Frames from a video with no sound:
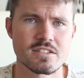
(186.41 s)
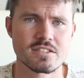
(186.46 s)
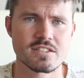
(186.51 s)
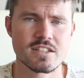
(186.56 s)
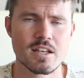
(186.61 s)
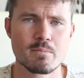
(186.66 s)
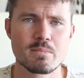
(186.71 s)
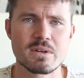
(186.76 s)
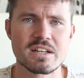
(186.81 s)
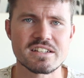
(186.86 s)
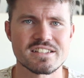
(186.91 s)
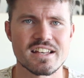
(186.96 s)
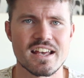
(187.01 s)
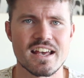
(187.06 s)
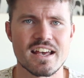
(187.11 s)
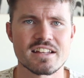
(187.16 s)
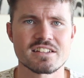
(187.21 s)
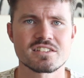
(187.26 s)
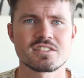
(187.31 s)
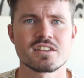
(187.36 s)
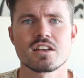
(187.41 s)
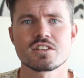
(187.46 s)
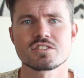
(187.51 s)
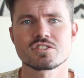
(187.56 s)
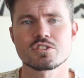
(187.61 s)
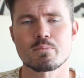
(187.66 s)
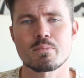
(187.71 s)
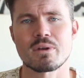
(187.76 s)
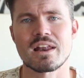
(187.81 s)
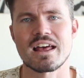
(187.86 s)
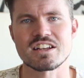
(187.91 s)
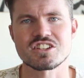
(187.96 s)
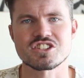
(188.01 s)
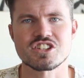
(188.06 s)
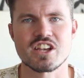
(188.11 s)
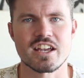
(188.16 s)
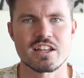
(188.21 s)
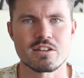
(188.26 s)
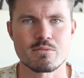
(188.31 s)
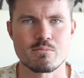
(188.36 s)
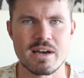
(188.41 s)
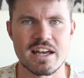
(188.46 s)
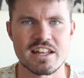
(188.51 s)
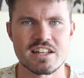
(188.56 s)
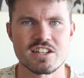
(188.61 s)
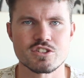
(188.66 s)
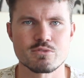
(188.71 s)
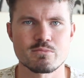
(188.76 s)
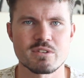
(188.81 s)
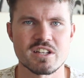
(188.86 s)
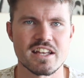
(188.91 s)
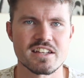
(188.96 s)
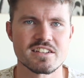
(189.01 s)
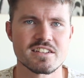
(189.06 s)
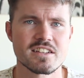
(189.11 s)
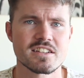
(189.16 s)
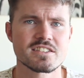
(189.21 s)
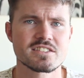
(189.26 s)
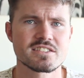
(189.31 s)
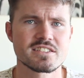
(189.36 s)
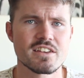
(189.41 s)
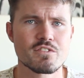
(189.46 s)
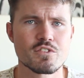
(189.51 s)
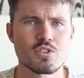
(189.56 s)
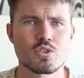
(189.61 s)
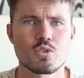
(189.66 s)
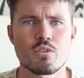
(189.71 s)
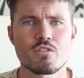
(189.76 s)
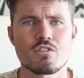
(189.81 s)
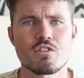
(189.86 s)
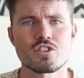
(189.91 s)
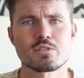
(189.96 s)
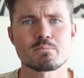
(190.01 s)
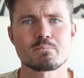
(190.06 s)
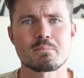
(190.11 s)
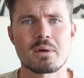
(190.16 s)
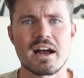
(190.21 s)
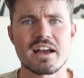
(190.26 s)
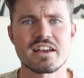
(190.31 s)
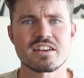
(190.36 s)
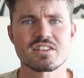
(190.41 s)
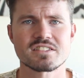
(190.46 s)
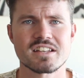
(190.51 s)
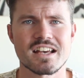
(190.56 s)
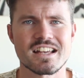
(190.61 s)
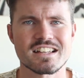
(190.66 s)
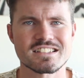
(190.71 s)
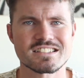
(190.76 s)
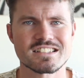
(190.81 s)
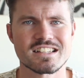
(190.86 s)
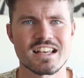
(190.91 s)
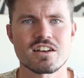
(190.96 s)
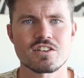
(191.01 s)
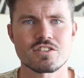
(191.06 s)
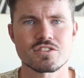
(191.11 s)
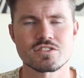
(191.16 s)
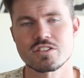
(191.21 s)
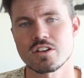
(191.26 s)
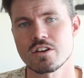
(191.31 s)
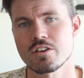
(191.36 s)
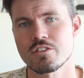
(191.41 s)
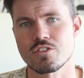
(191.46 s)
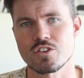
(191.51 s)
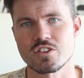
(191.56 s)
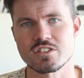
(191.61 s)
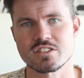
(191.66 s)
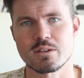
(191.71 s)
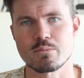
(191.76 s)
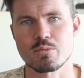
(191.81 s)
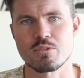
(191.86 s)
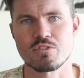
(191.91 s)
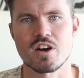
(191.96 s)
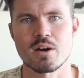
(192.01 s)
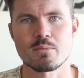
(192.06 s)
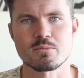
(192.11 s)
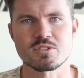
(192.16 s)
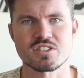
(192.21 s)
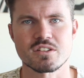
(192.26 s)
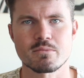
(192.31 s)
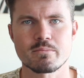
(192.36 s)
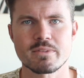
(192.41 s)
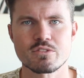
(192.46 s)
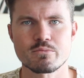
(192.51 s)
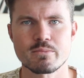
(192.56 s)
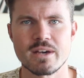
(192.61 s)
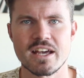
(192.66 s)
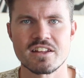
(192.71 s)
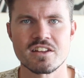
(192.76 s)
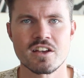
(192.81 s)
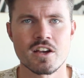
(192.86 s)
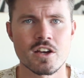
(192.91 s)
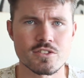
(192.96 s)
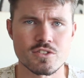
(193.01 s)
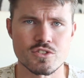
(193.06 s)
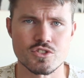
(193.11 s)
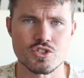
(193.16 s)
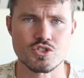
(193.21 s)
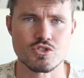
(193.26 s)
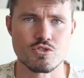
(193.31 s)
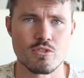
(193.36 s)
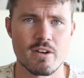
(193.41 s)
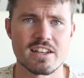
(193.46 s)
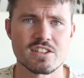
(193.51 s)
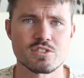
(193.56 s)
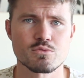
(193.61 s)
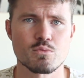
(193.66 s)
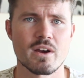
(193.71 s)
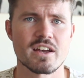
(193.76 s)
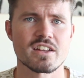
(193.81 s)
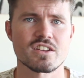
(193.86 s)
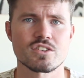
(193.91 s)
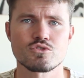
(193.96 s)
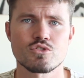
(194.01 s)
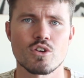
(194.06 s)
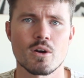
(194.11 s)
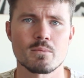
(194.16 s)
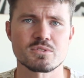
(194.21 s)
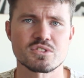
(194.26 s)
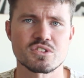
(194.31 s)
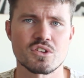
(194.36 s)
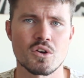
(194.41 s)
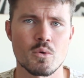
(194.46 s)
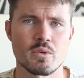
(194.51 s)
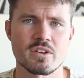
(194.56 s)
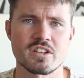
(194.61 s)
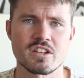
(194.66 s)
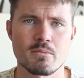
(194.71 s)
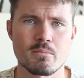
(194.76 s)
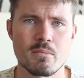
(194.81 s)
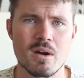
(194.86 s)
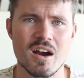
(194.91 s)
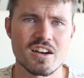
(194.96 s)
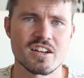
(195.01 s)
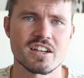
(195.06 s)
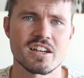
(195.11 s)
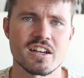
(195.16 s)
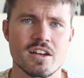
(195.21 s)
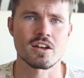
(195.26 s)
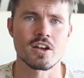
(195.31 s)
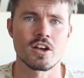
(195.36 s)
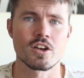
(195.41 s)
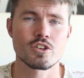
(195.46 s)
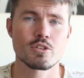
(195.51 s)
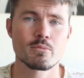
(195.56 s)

Simply said, supply chain management. It is difficult for the buyers and sellers, for example farmers and middlemen, to trace where the crops go in the market.